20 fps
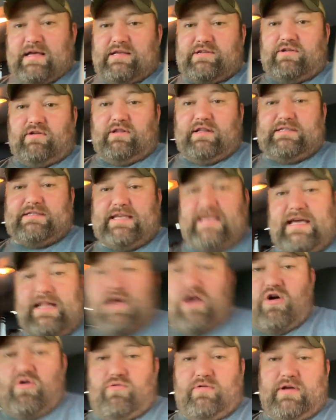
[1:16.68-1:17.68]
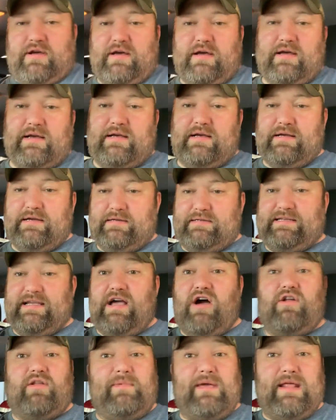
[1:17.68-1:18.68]
So let's head on. See
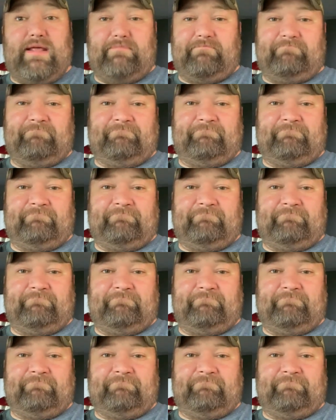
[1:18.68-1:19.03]
you in a minute.